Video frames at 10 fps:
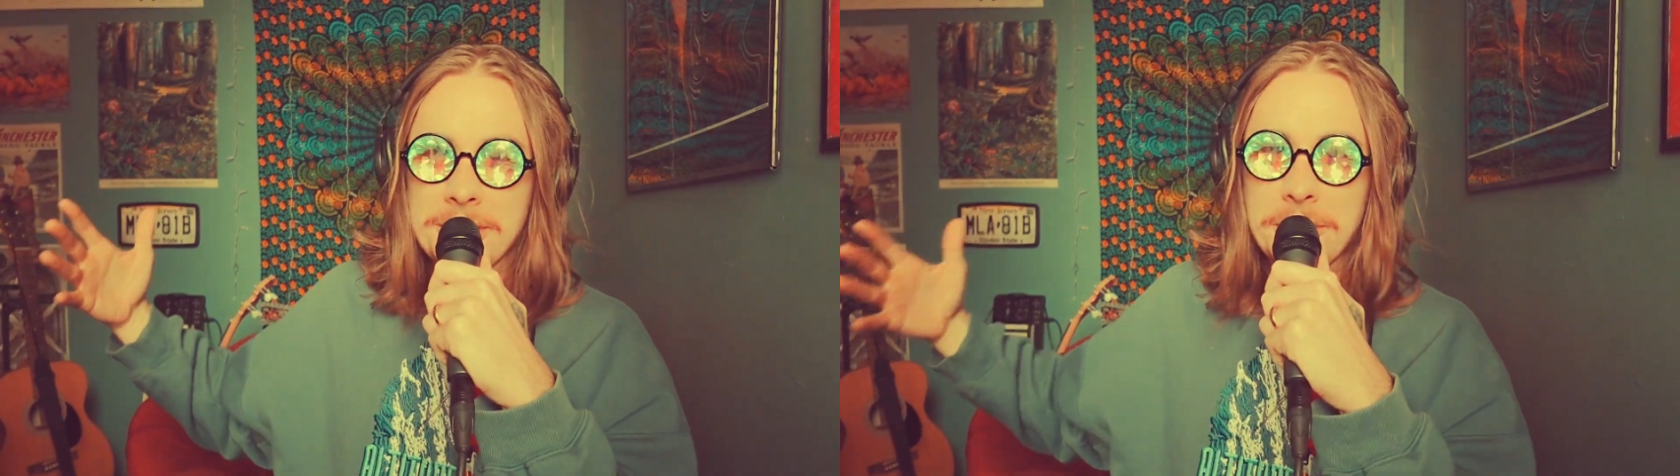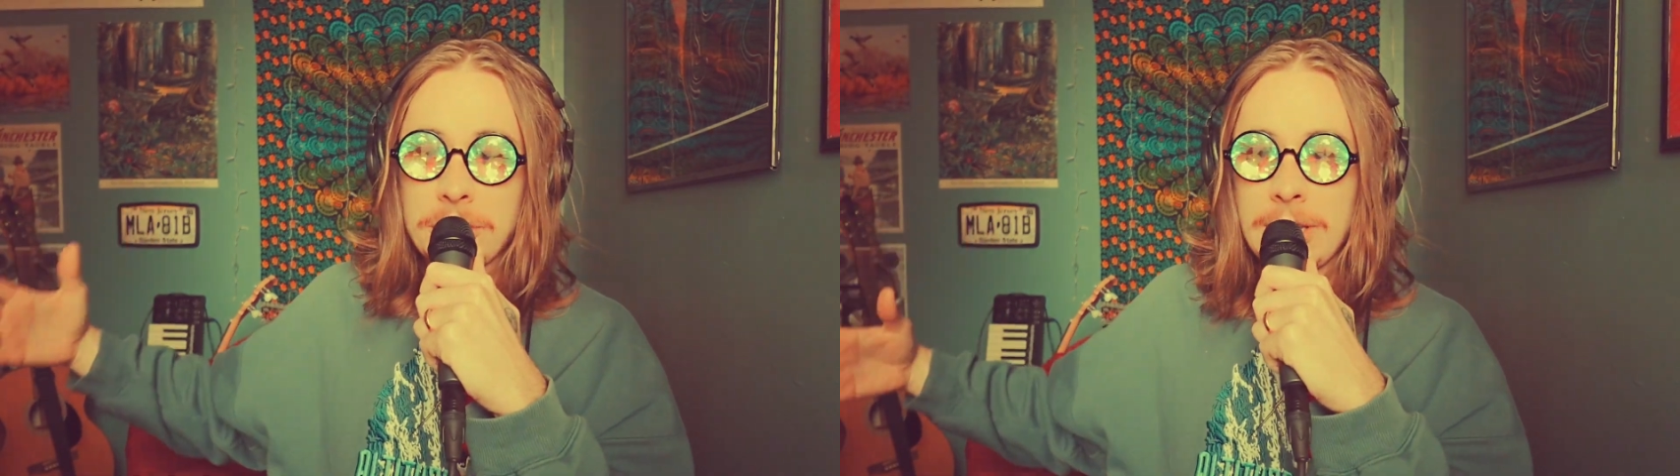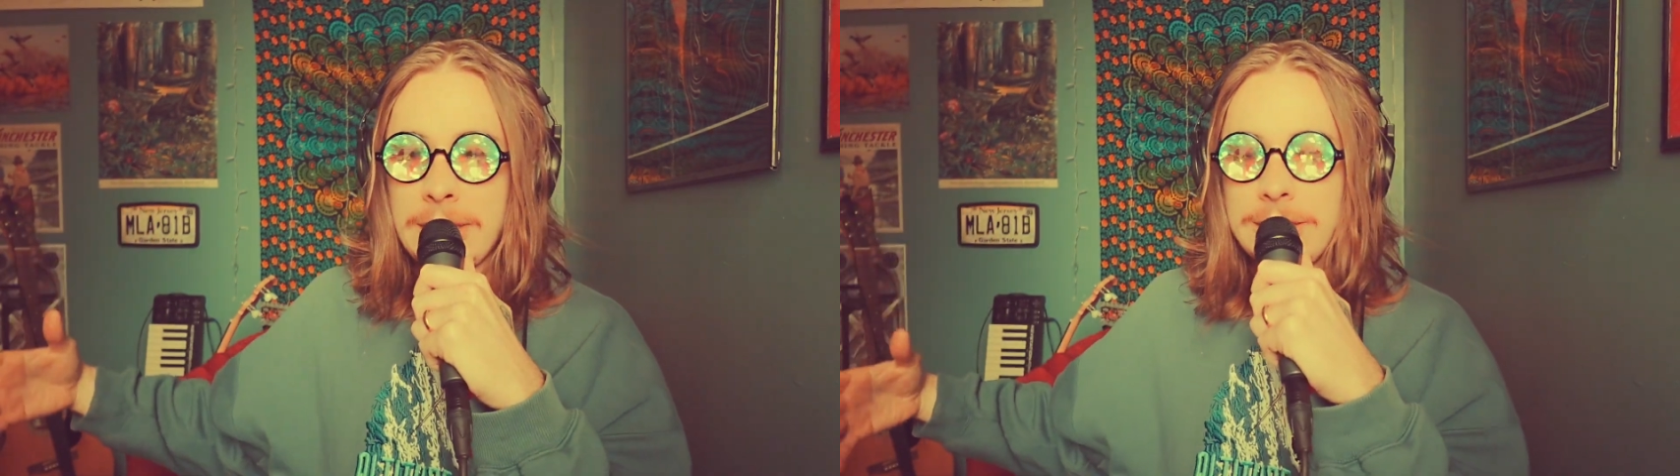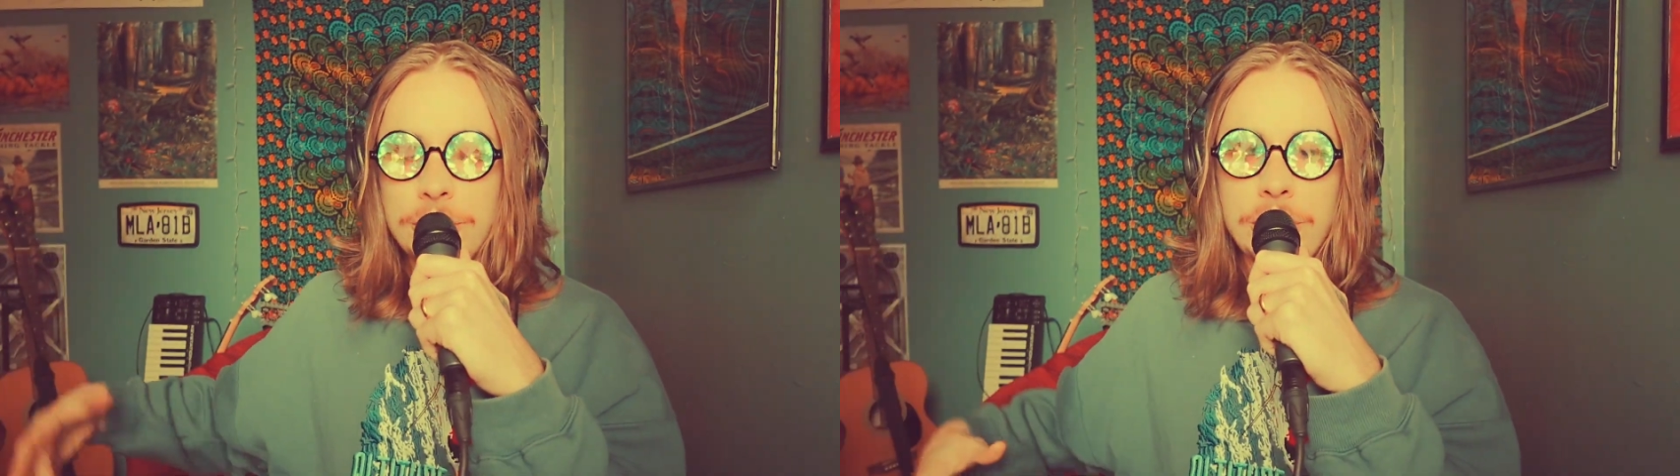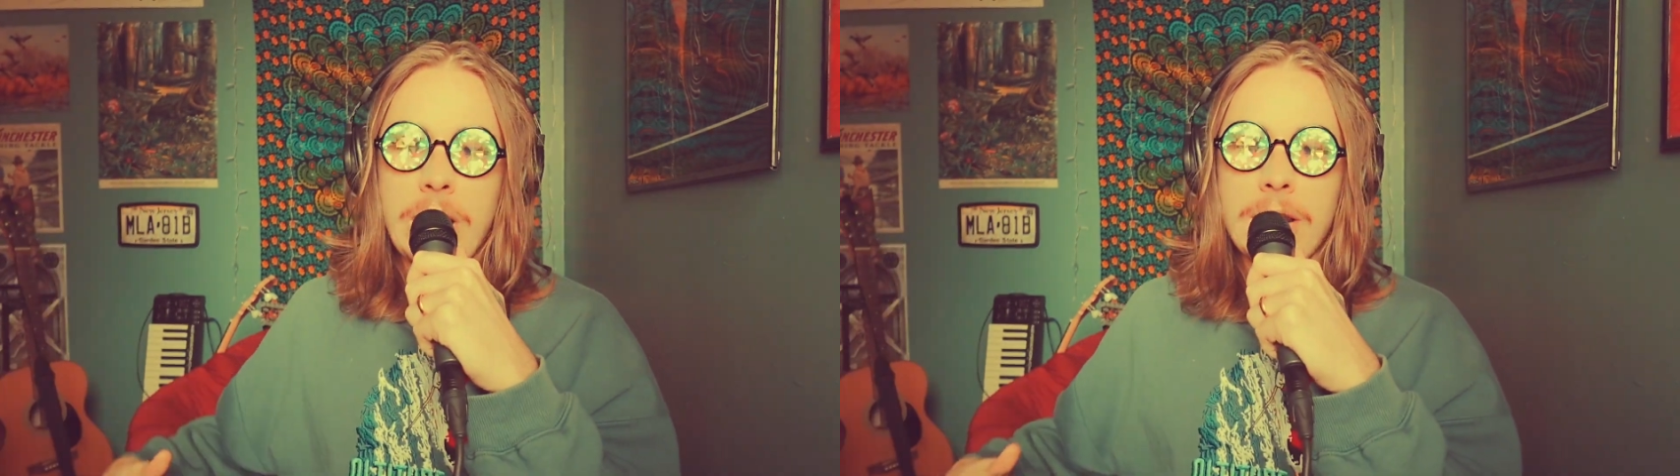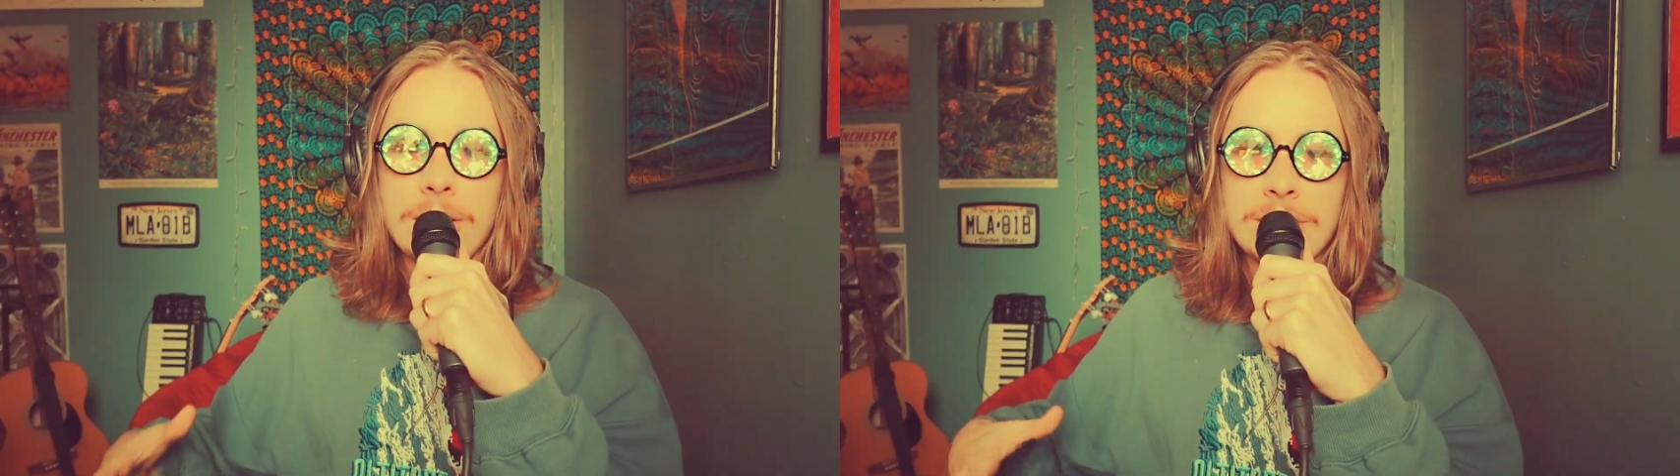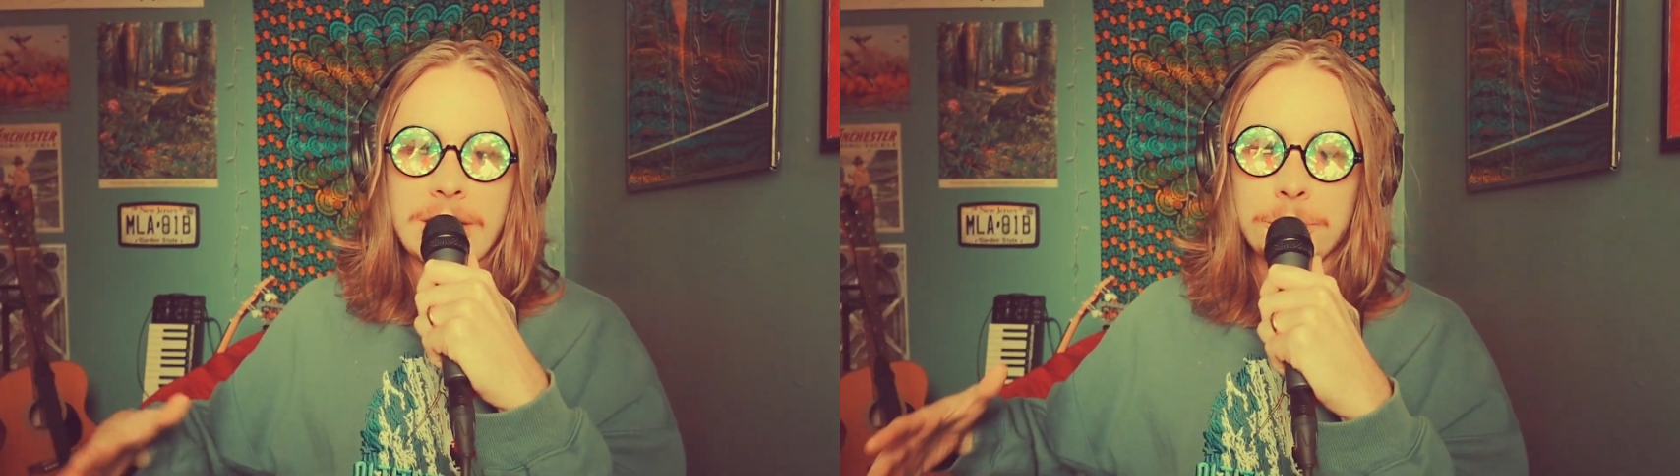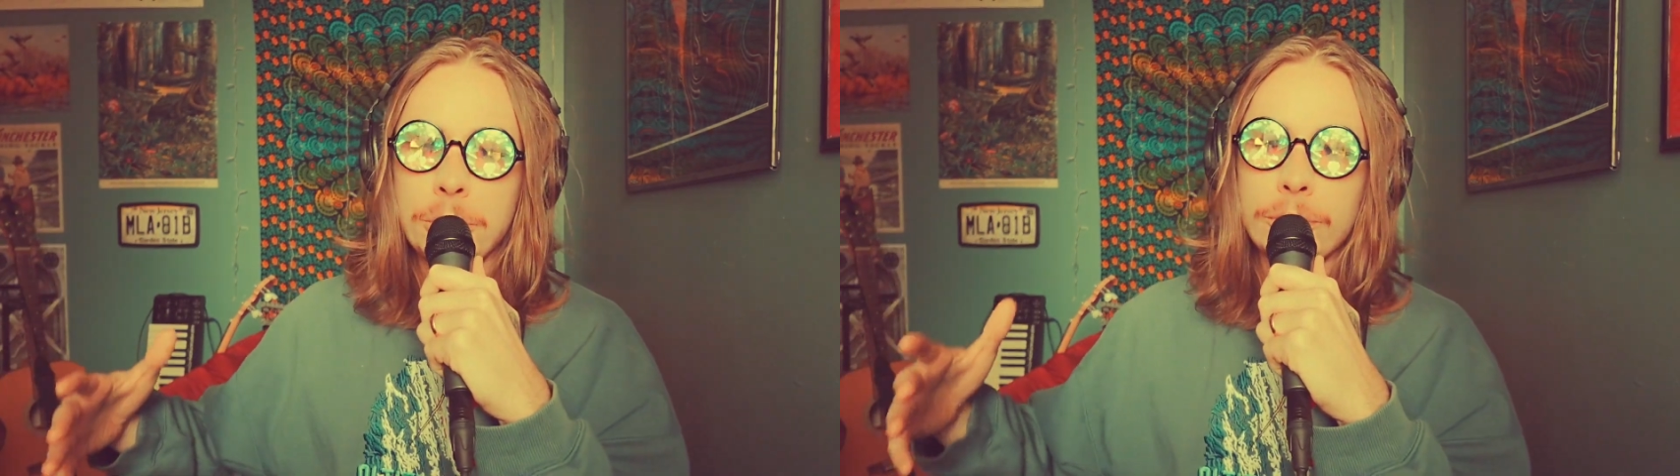essentially in these chairs
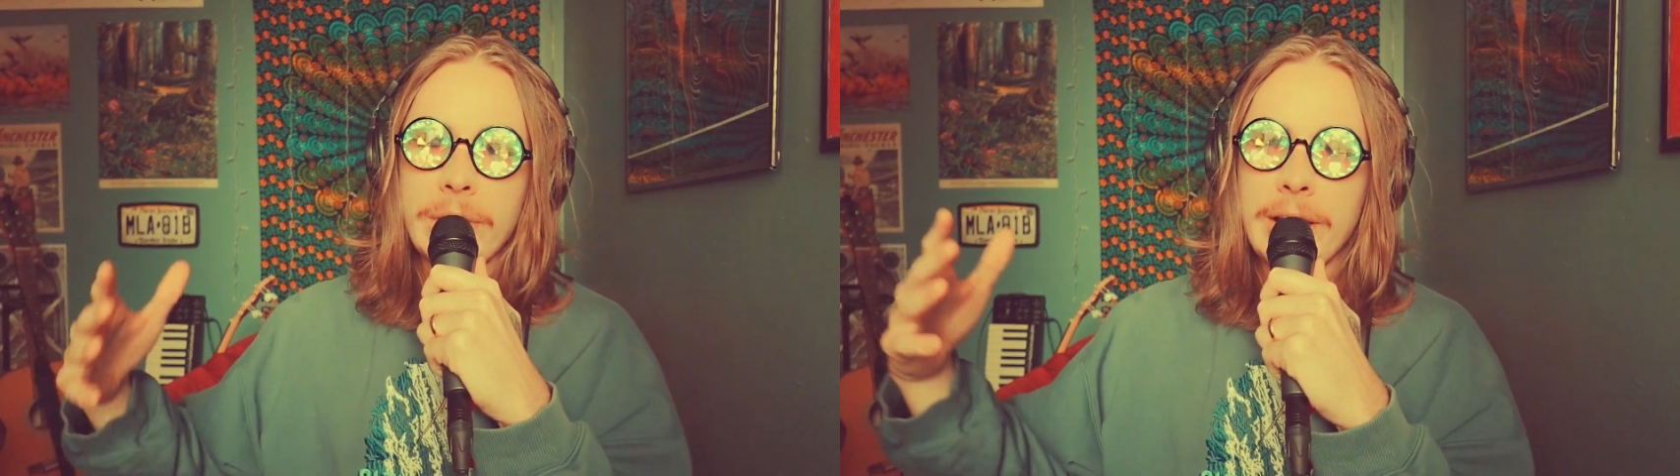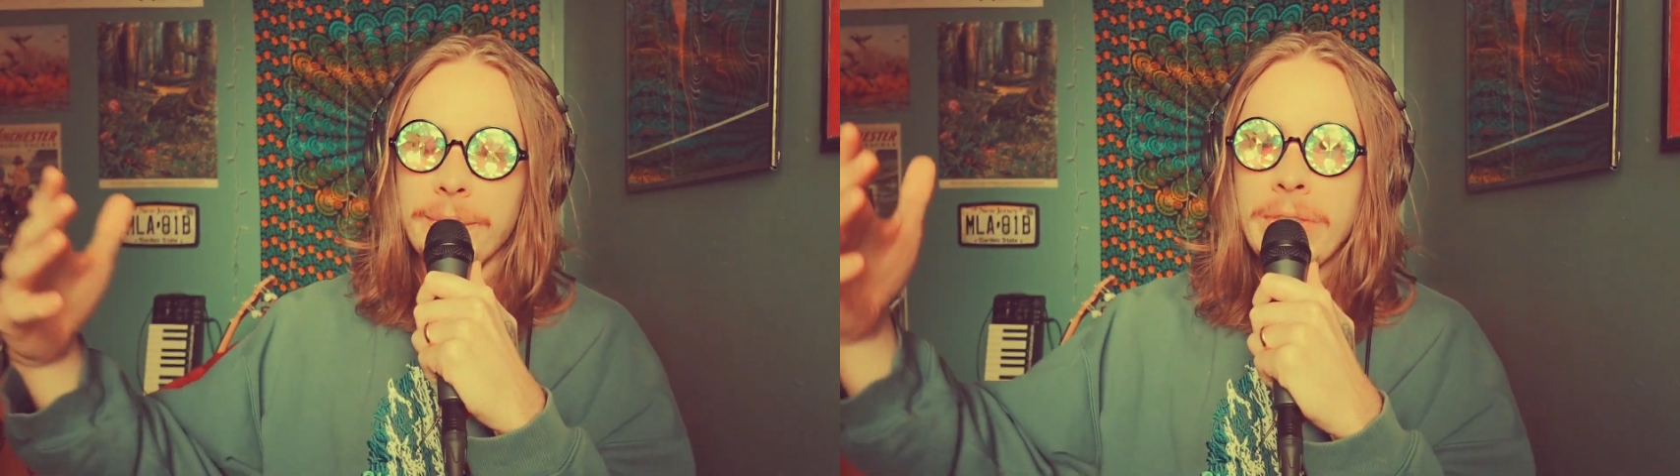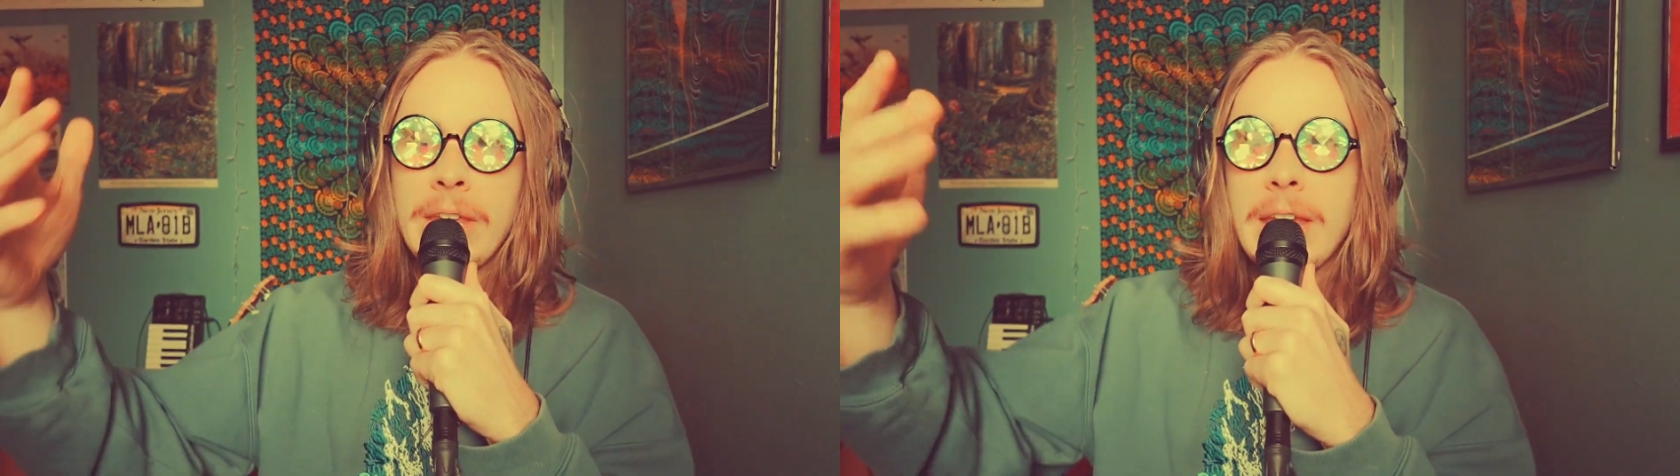that can move around,